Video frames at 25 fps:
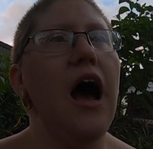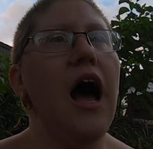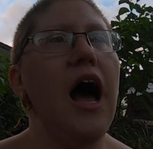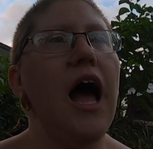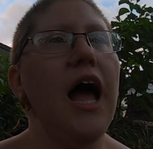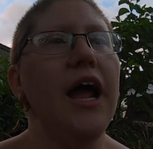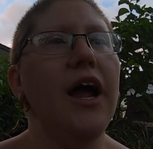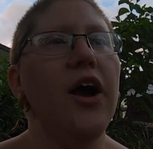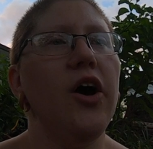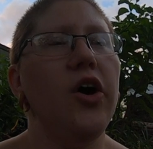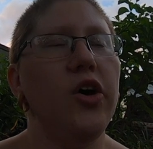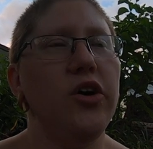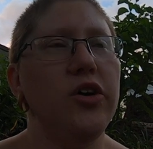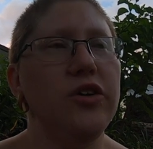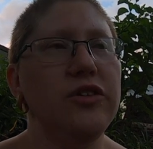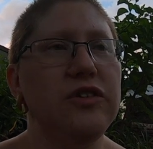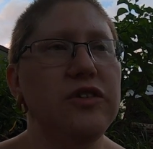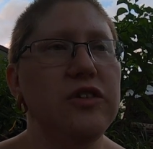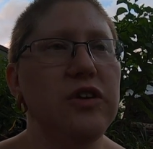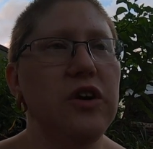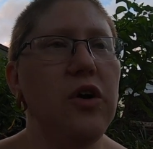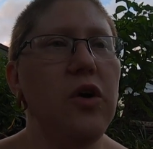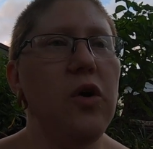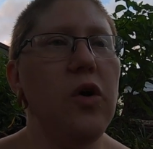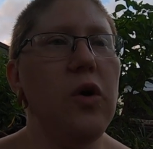I
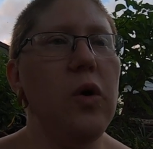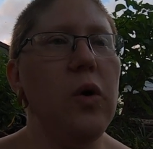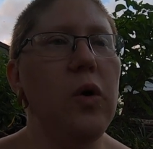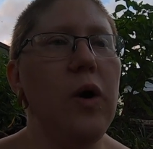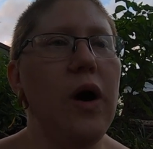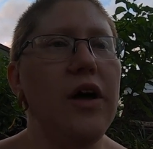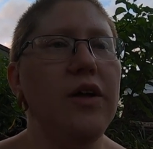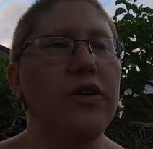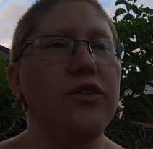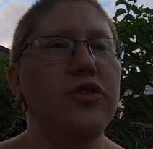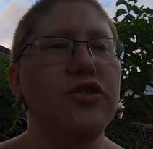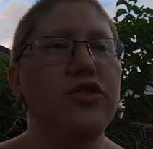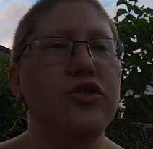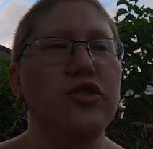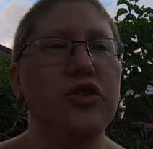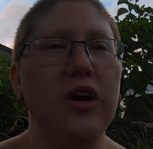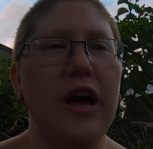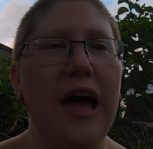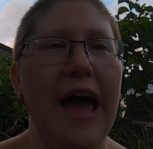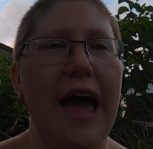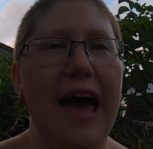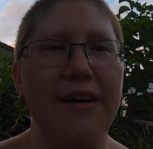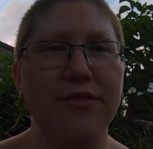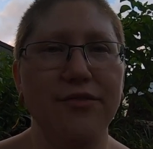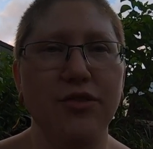also
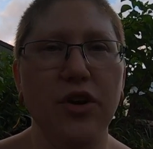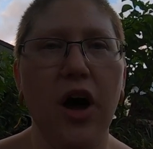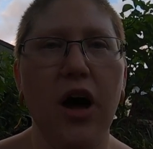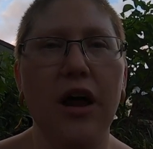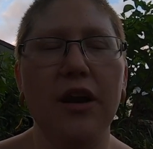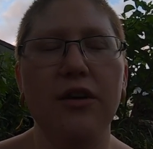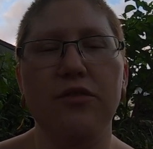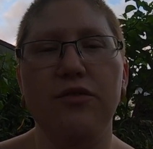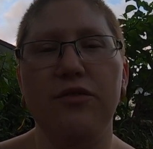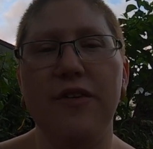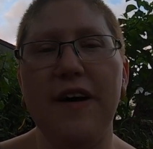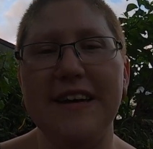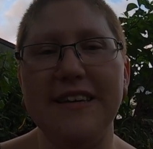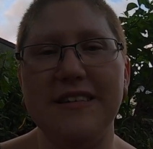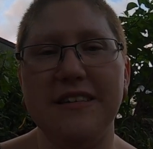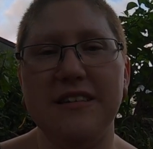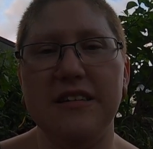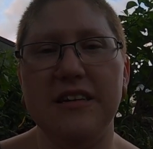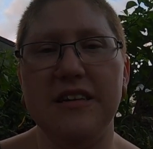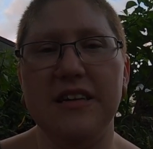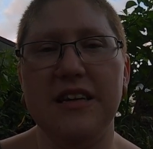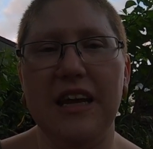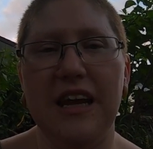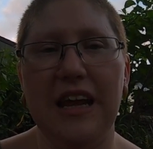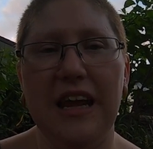have not
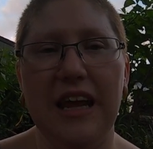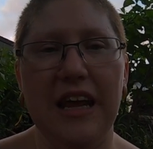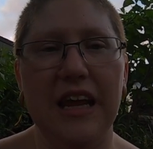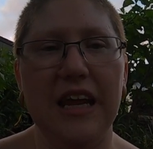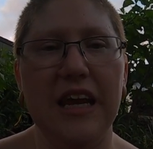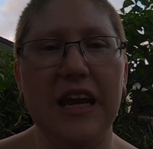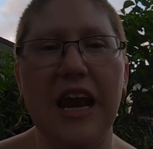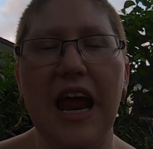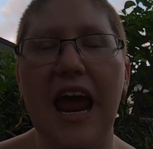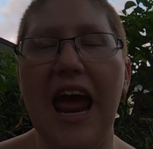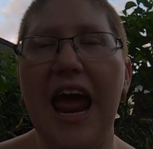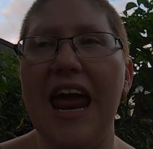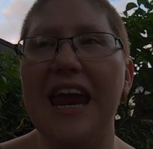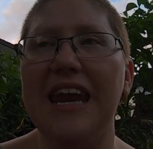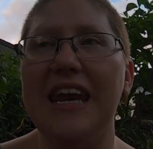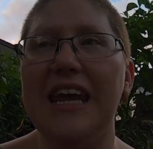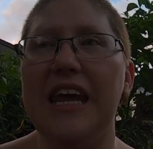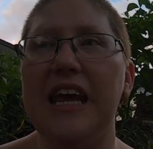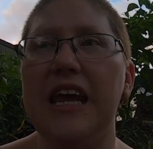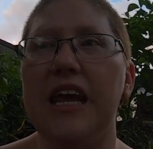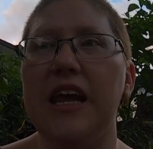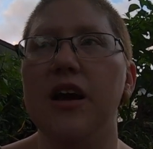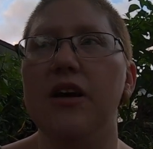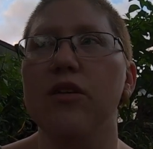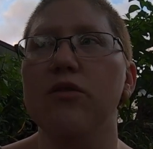invested in
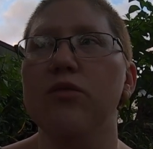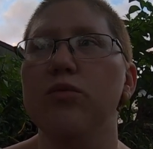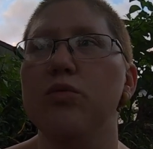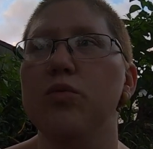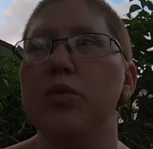any